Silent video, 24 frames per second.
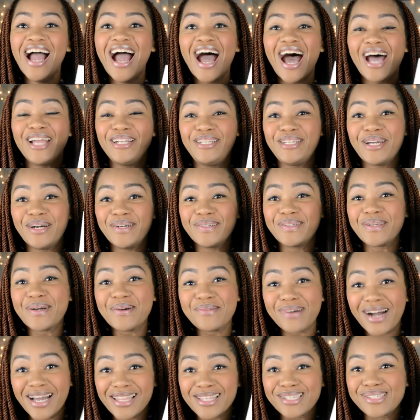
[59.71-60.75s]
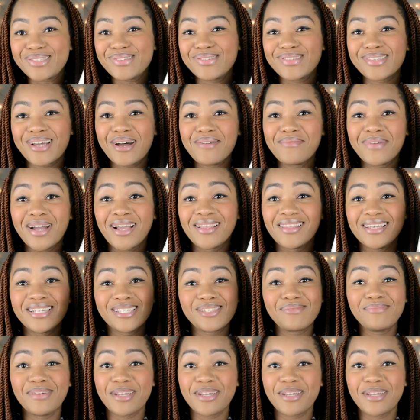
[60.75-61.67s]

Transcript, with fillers: I don't know why this was on my list,